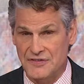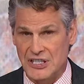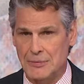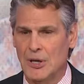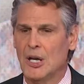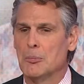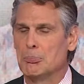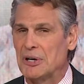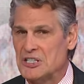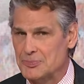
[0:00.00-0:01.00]
team,
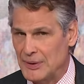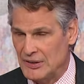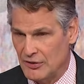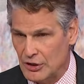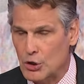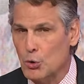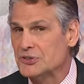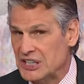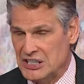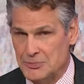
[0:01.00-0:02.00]
but it's been the
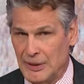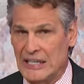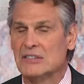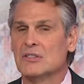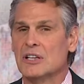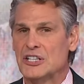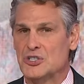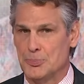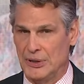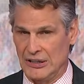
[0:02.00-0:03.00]
goaltending has been a
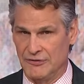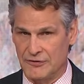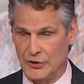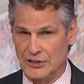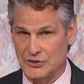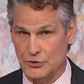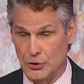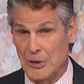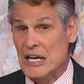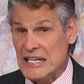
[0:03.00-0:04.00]
linchpin for this
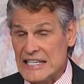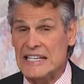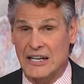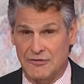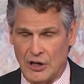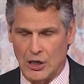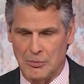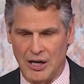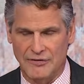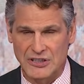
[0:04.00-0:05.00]
group. He and
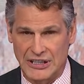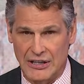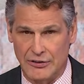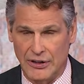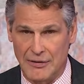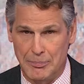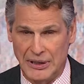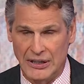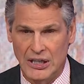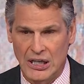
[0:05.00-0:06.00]
Varlamov together have
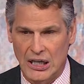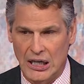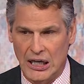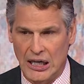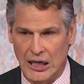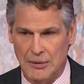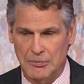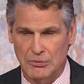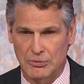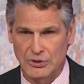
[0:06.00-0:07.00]
been, um,
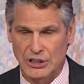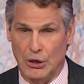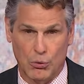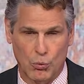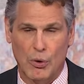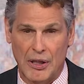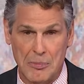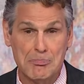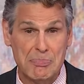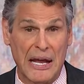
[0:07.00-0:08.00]
you know, one of the
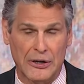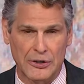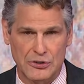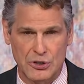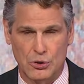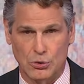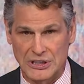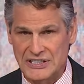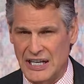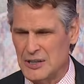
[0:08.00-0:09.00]
better two goalie
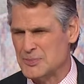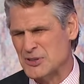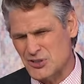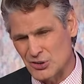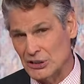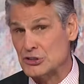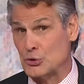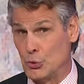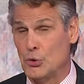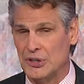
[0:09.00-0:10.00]
tandems. but certainly
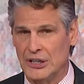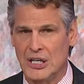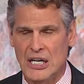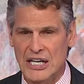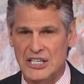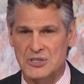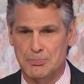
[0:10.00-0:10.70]
Sorokin, his